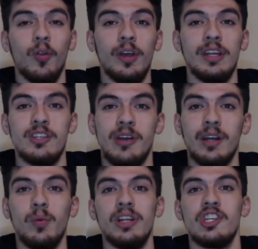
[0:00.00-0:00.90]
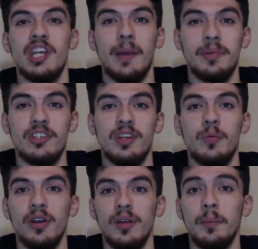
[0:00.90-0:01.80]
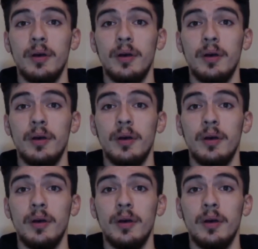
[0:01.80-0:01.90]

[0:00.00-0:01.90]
in and try to win a championship with him.